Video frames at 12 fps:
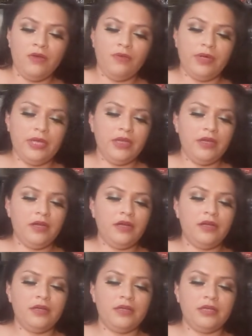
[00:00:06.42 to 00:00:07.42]
We
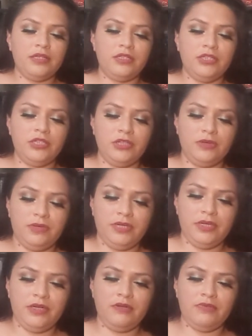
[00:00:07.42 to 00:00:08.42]
are
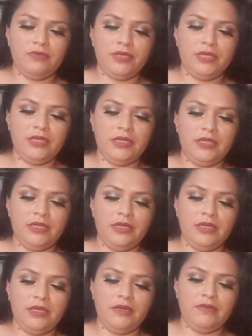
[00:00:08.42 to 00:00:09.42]
continuing our read
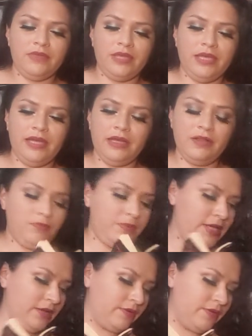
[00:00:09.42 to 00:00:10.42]
of The
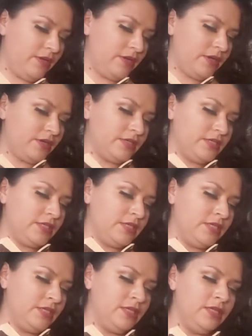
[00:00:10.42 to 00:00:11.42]
Hellbound
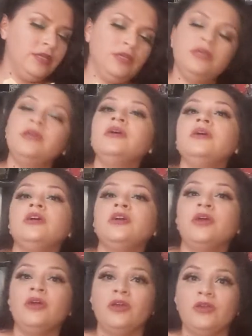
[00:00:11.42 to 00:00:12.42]
Heart.
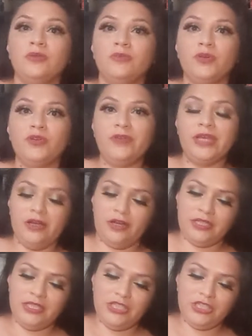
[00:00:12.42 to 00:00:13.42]
Moving
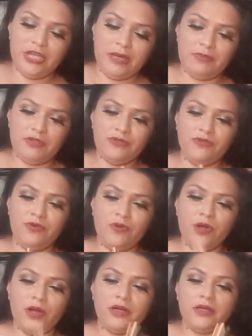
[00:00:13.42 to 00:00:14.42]
on to Chapter
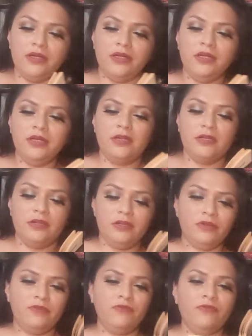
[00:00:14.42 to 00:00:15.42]
4.
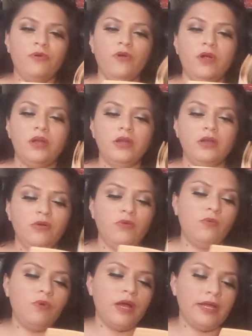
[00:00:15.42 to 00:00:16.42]

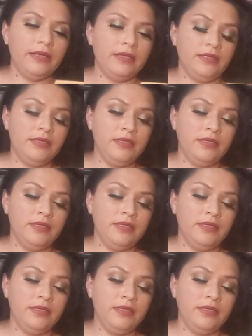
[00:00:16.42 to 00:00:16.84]
4-1.